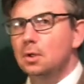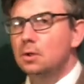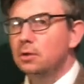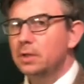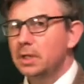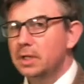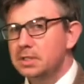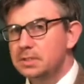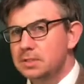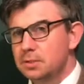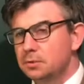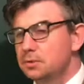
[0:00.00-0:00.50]
Okay,
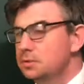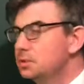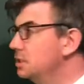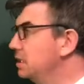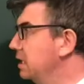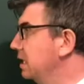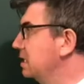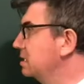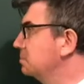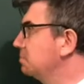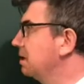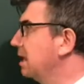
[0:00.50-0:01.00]
so
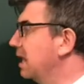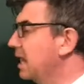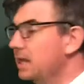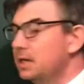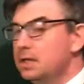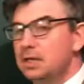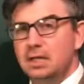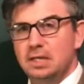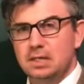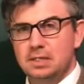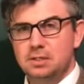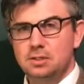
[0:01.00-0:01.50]
today's plan
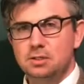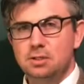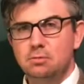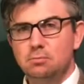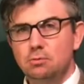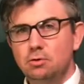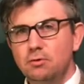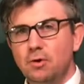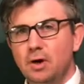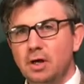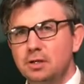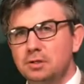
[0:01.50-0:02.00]
is to
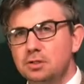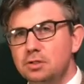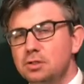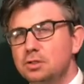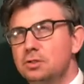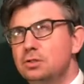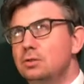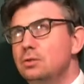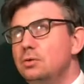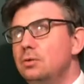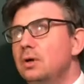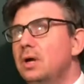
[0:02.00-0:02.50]
move on
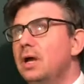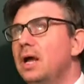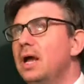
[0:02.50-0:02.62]
to